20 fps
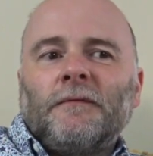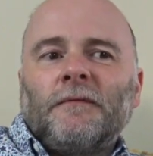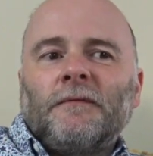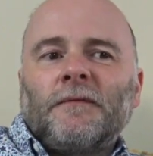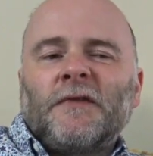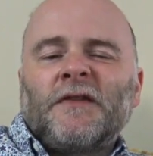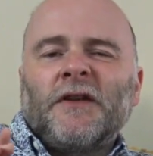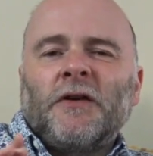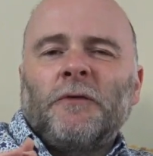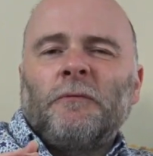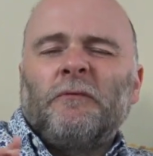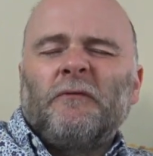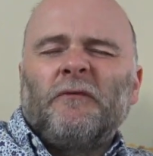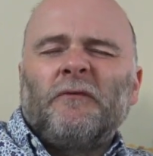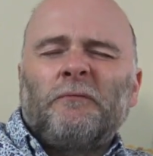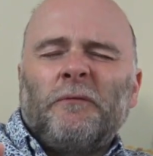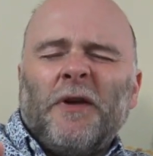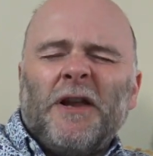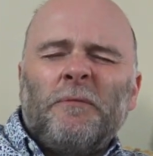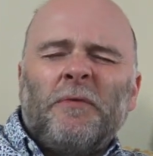So
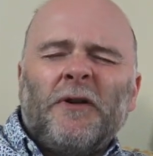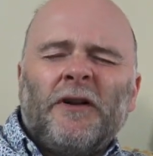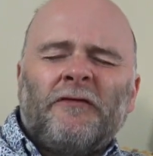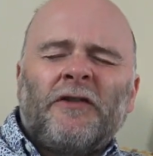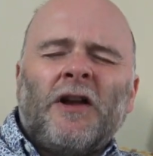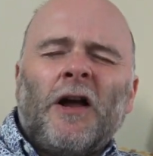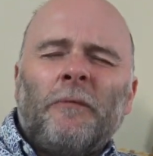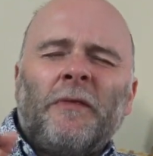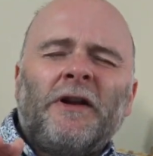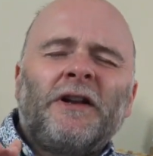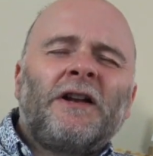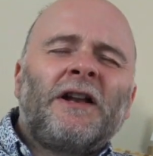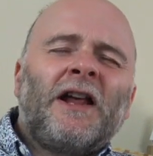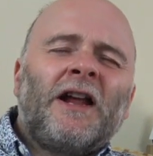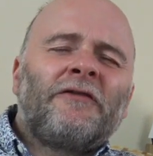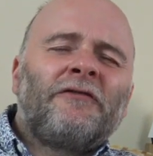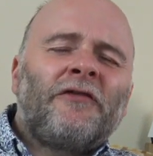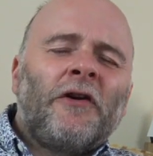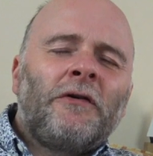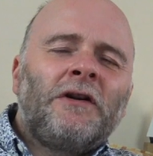people have come in and
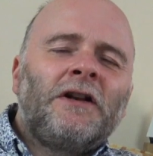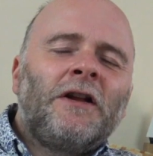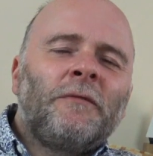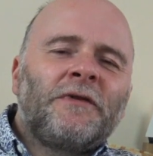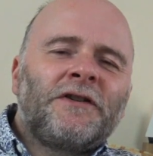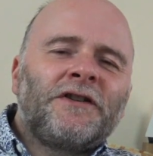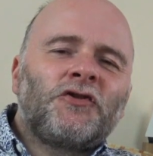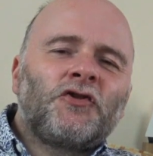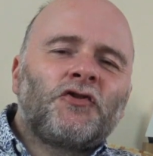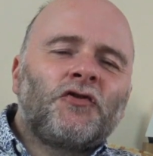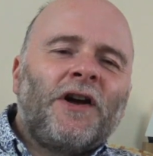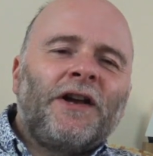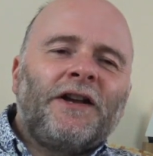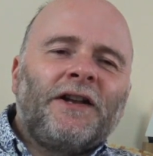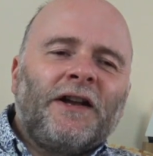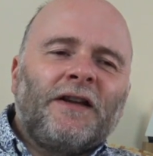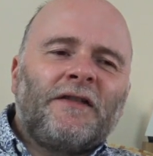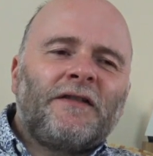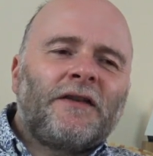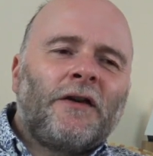had very limited
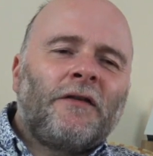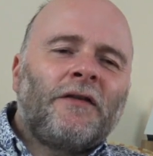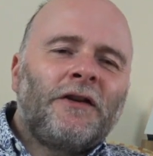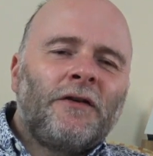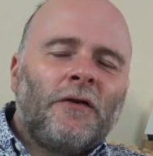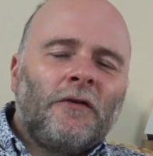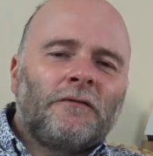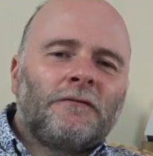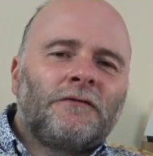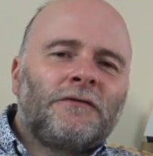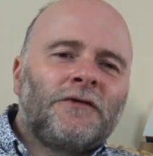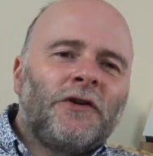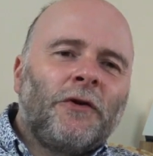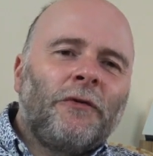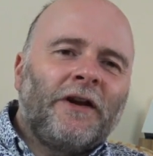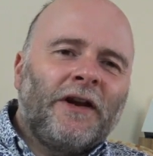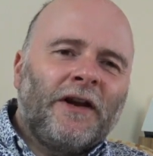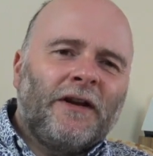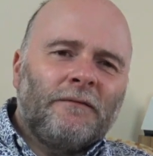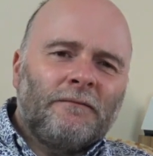training, so they're not
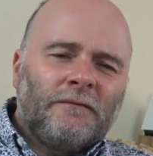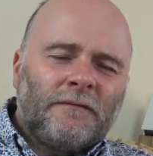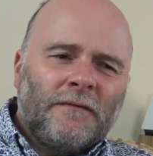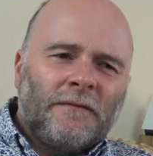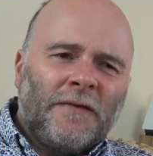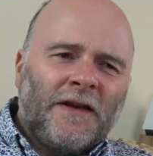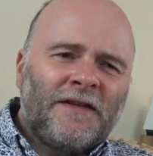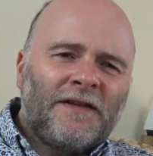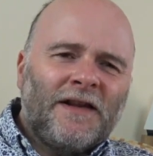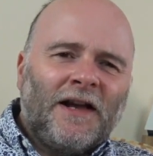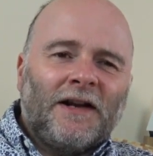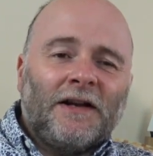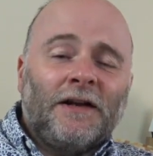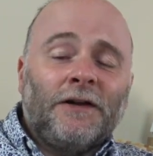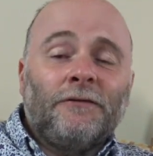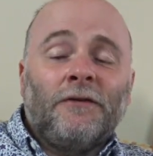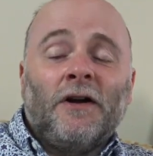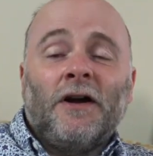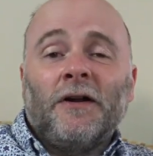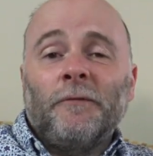doing it
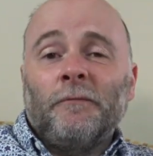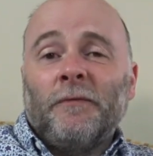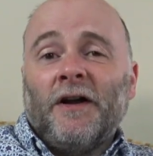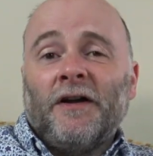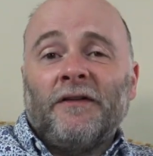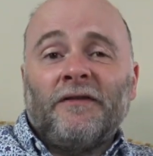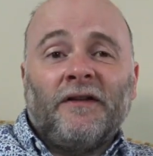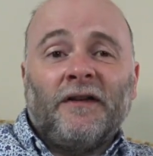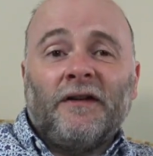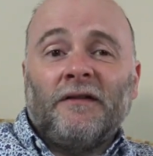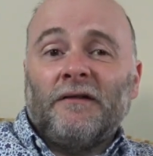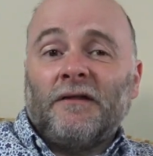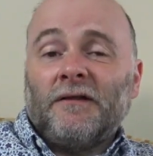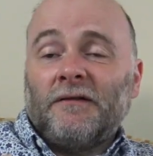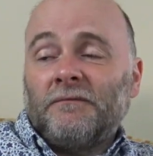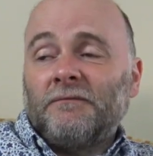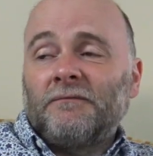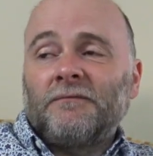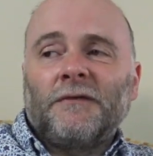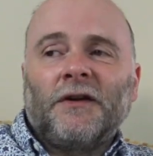exactly right, but I think,
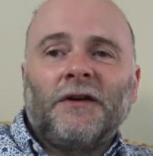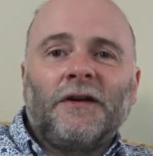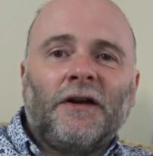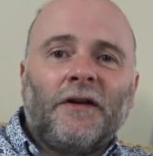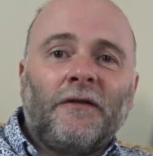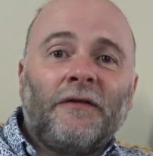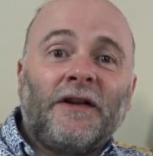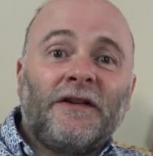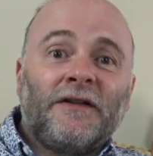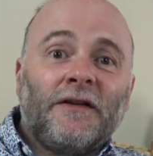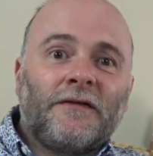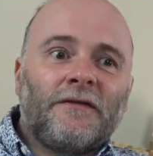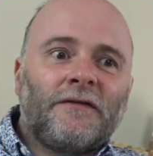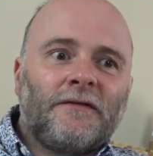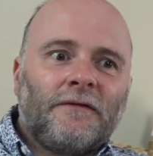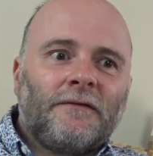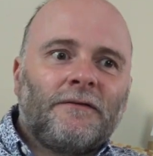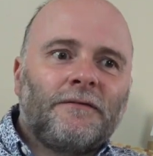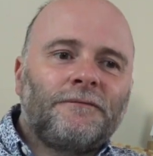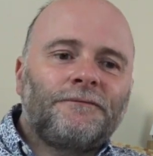they're
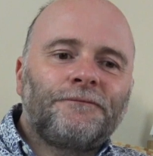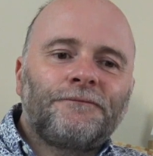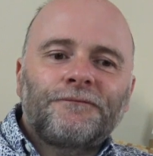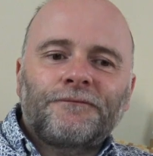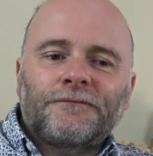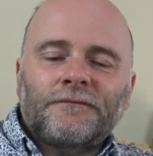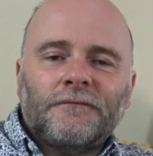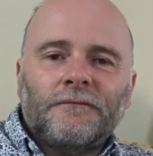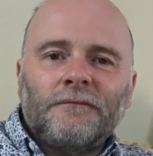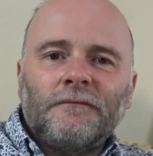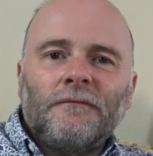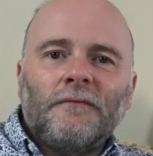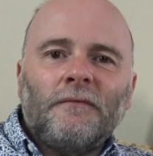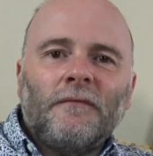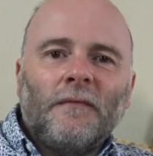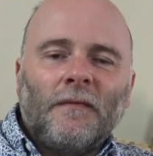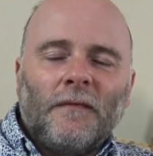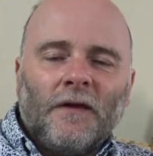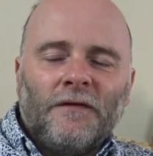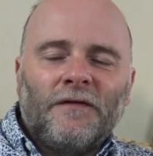just
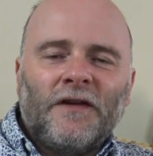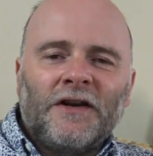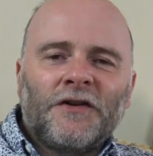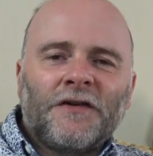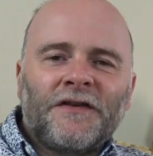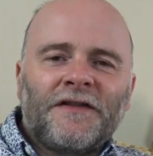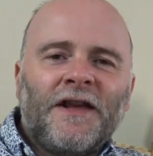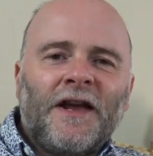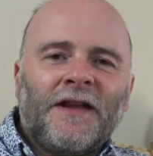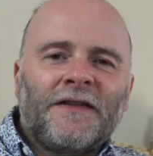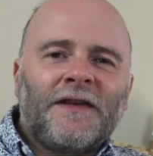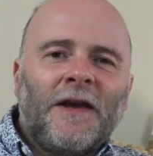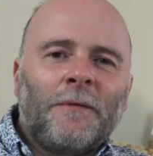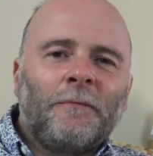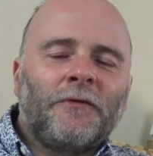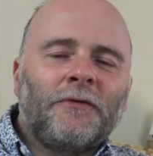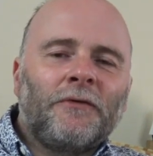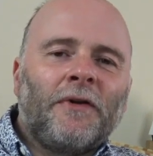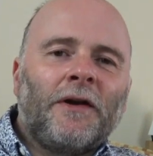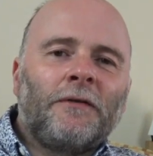there
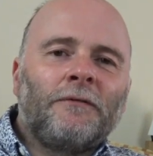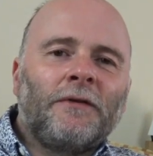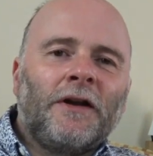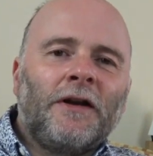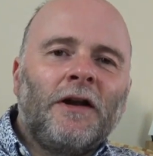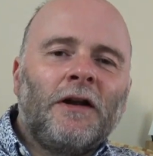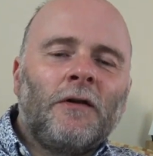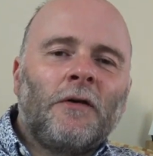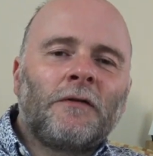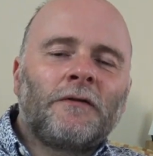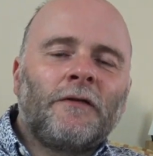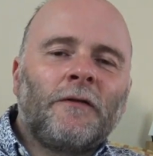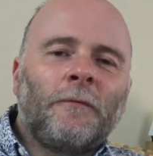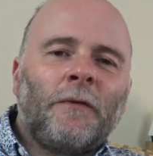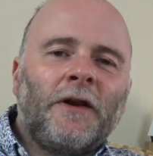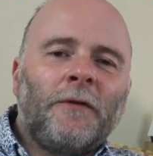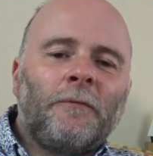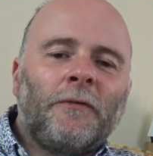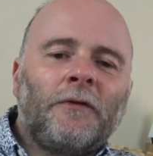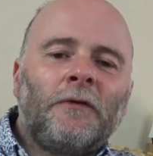temporarily, a lot of the
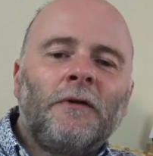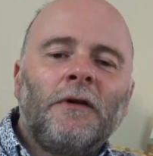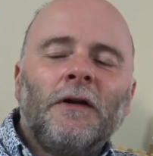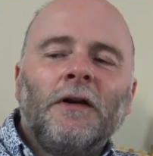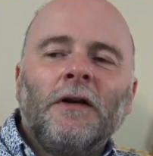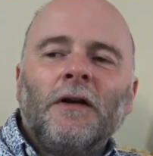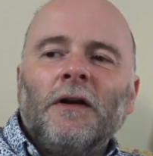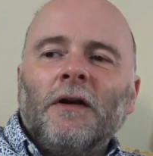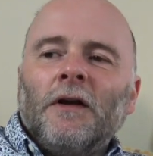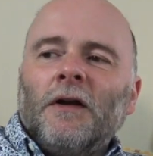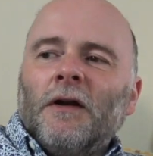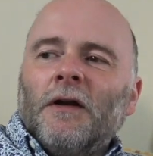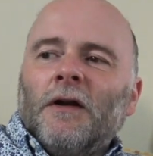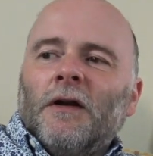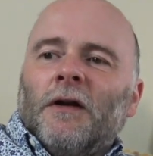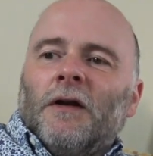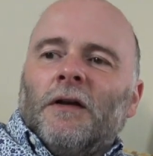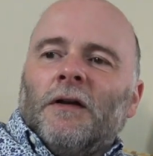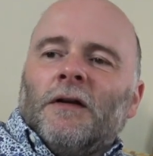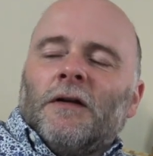people.
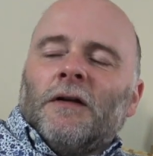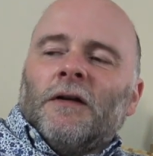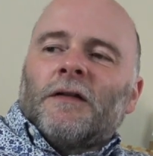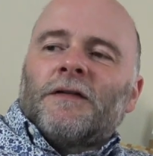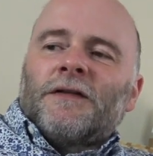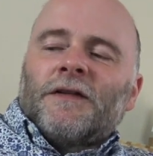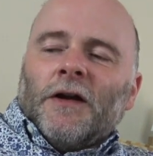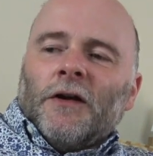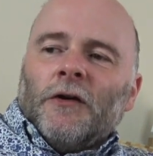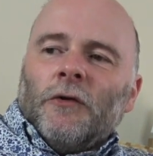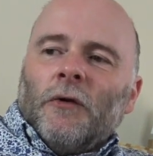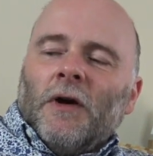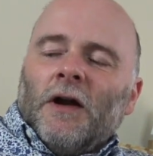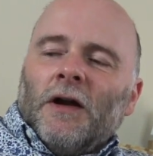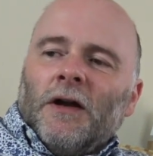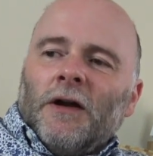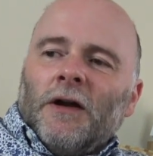So